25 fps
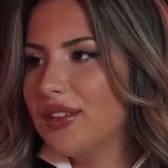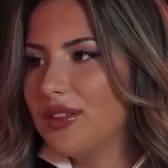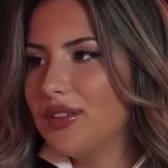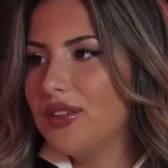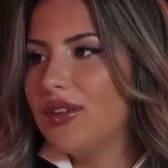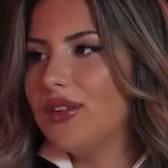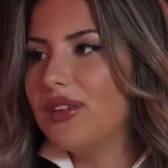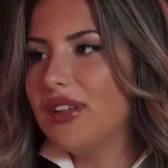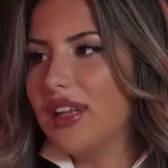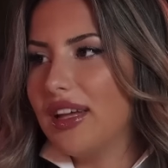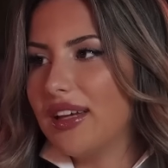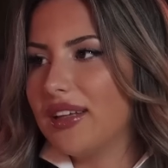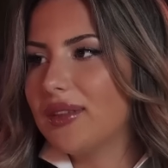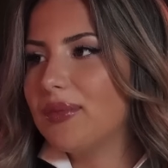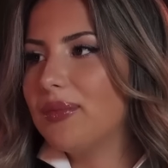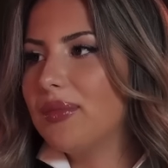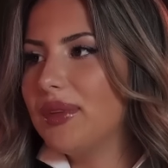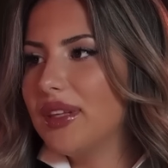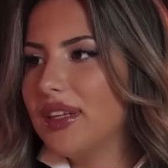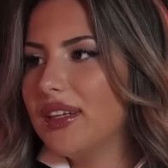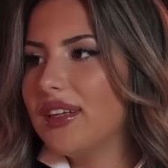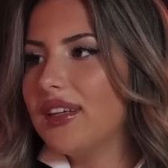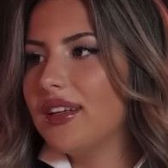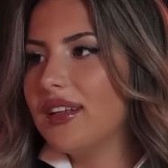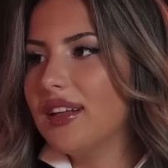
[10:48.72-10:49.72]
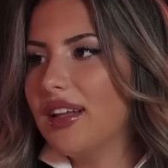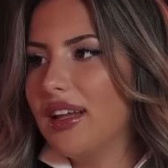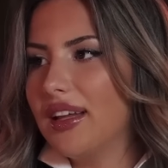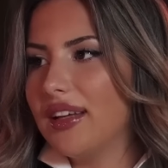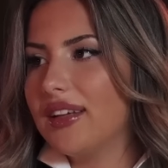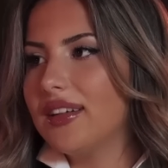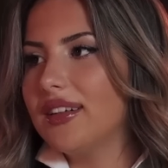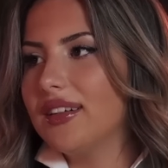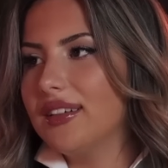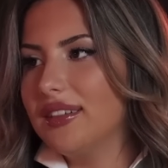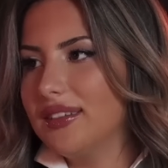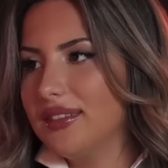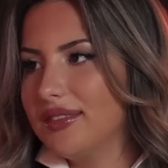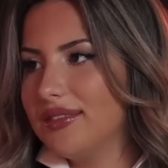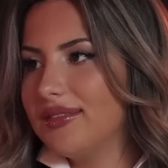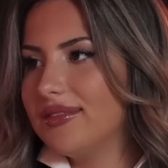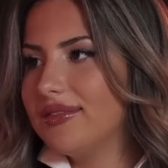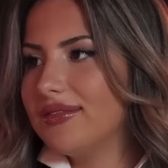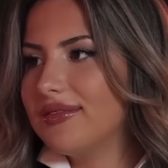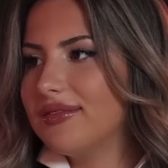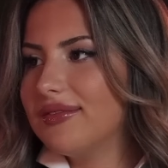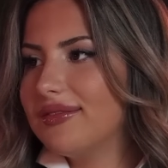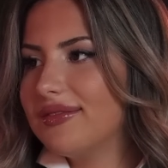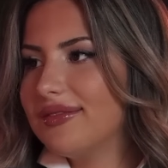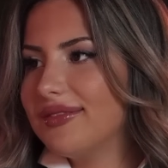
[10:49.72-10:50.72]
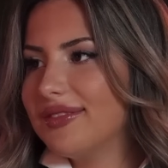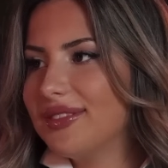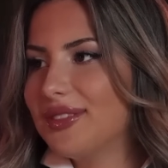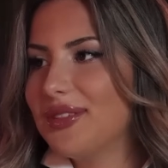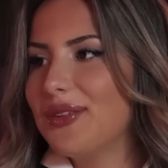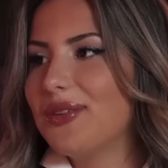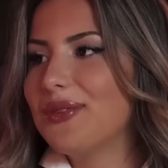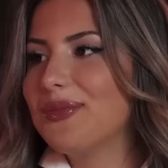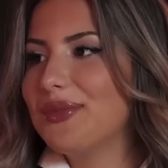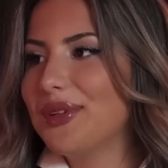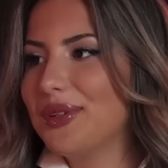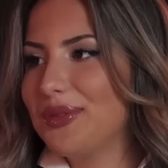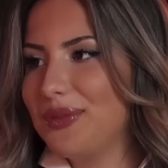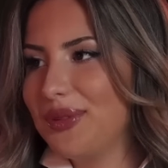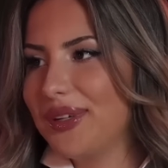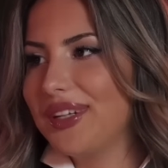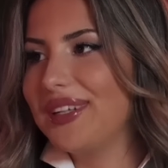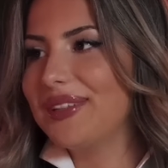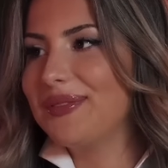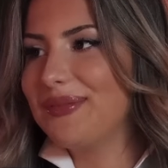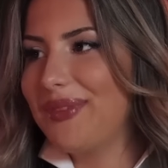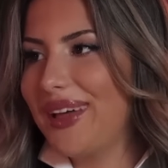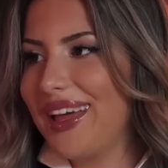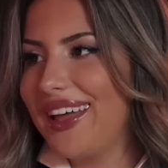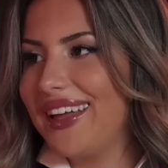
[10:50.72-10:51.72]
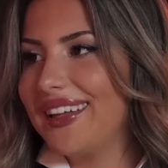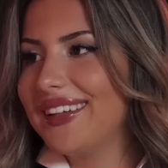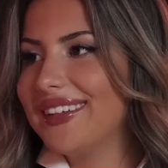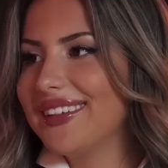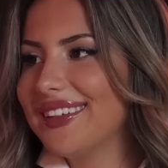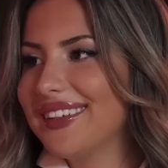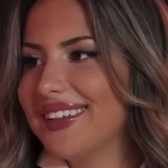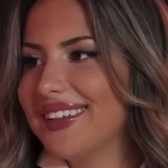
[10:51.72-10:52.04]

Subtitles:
you know, like being like a normal real man.